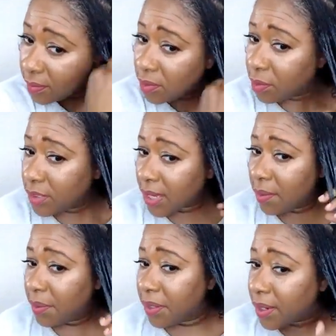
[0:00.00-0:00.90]
Notice how
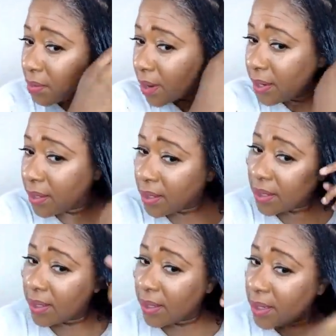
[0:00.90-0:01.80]
I'm putting that right
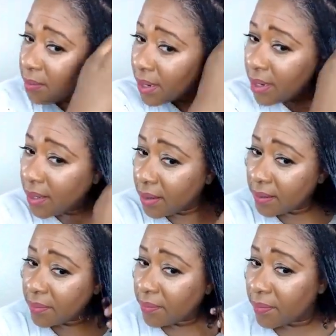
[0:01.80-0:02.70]
in my
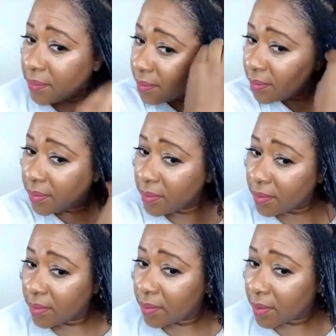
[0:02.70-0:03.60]
hair.
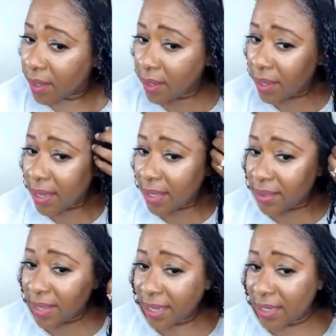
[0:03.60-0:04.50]
Okay.
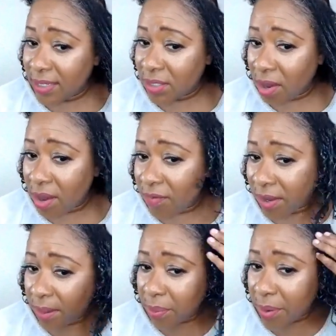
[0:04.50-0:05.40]
That gets
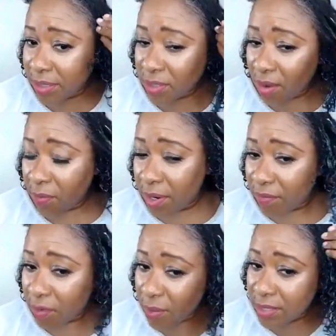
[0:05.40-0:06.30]
off and breaks off
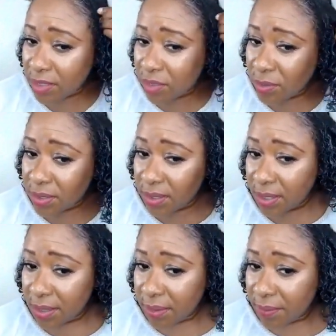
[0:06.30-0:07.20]
whatever residue is
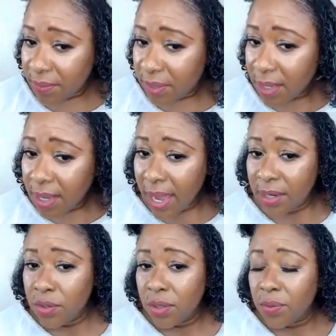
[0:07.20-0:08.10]
there.
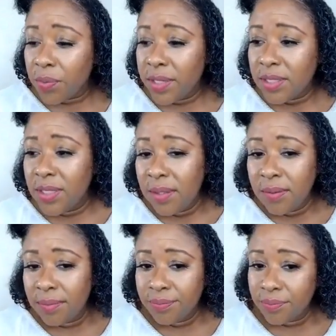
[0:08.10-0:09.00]
And you could rinse
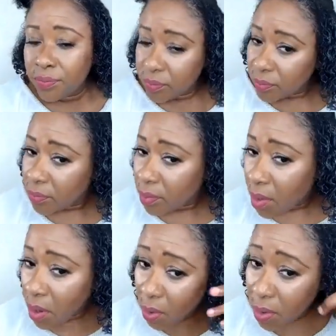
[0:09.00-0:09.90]
it.
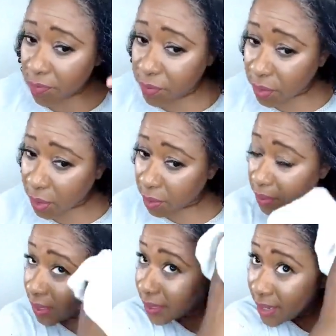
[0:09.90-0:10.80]
Or if you're in a
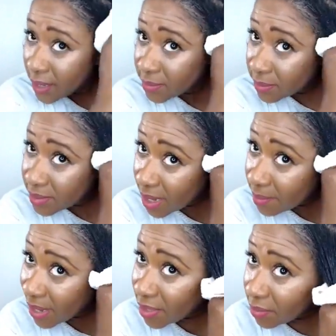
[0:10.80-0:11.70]
hurry, like I am
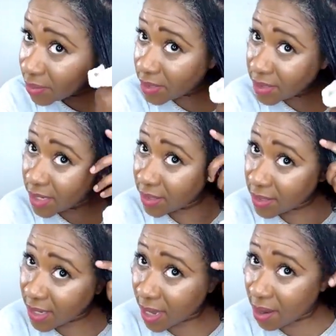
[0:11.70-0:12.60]
sometimes, I literally just take
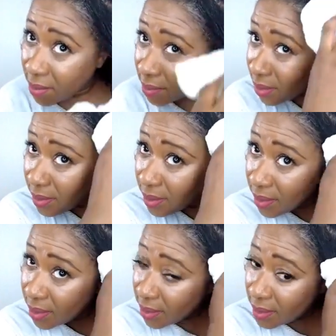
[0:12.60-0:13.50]
the towel
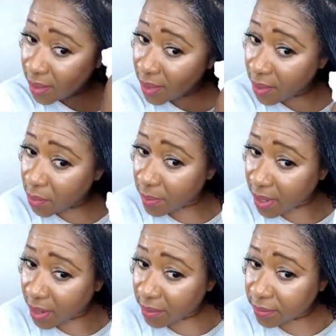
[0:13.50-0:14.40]
and rub it
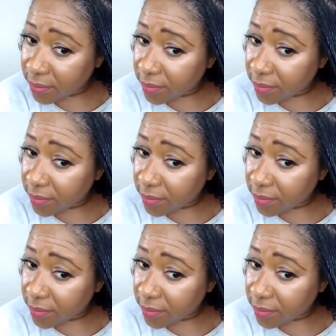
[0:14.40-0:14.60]
out.